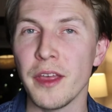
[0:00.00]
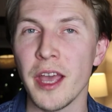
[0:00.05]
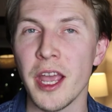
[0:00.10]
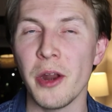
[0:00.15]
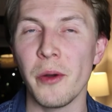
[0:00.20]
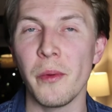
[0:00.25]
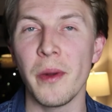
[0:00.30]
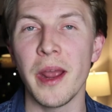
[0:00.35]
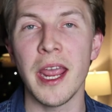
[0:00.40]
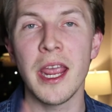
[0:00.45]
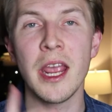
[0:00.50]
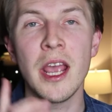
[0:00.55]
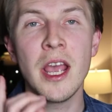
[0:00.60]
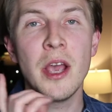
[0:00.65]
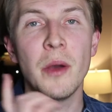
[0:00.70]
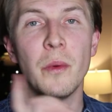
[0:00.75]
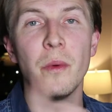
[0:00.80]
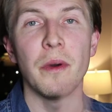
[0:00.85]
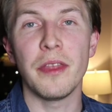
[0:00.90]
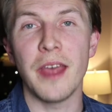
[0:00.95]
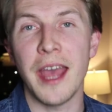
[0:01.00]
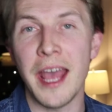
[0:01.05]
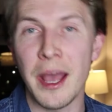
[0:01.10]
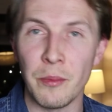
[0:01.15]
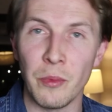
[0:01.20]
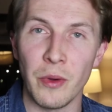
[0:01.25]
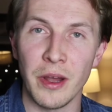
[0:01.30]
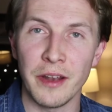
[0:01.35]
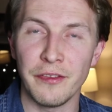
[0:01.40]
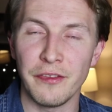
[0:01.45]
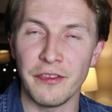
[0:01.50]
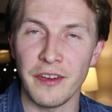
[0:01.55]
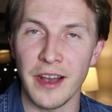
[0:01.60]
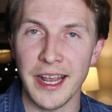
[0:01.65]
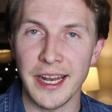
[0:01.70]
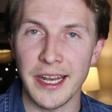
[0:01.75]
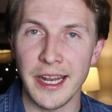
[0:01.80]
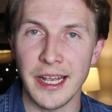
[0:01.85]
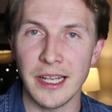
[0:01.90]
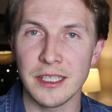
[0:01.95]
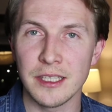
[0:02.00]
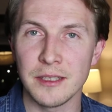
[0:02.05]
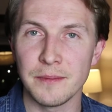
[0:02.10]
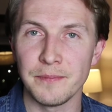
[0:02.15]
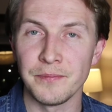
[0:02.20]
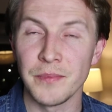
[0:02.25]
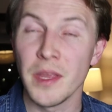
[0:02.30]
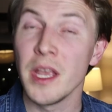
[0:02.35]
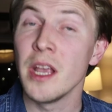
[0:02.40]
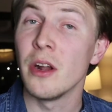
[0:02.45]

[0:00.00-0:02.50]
IRA with M1 Finance.